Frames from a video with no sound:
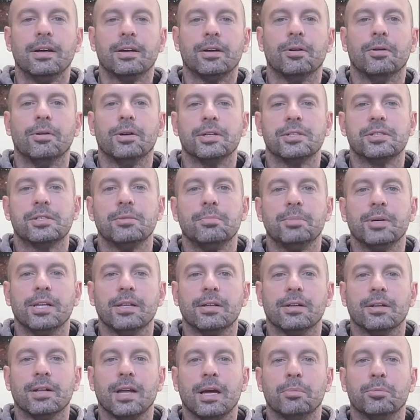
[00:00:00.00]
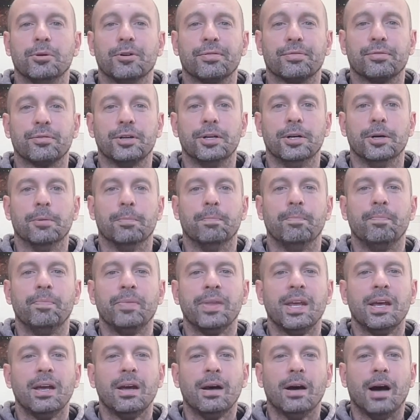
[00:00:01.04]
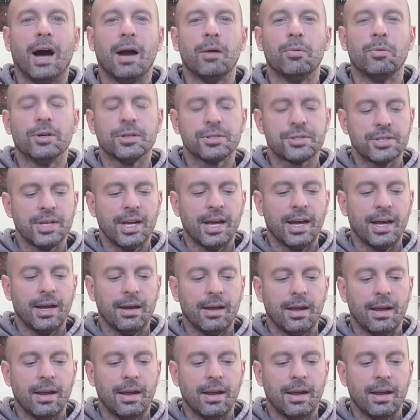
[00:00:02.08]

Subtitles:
going to be the label for you. I will say,